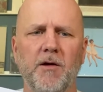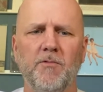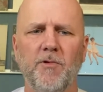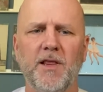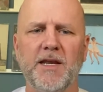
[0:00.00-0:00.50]

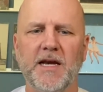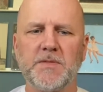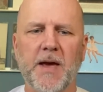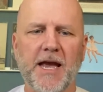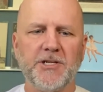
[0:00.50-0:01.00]
really nice
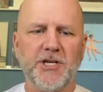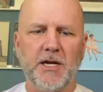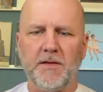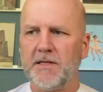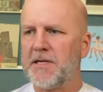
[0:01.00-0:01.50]
packaging
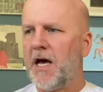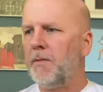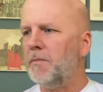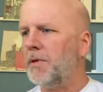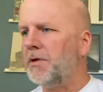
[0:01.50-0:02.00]
on this
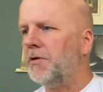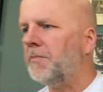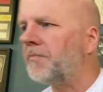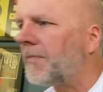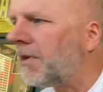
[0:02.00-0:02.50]
album, Bloom.
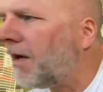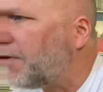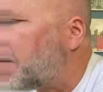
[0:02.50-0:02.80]
Love it.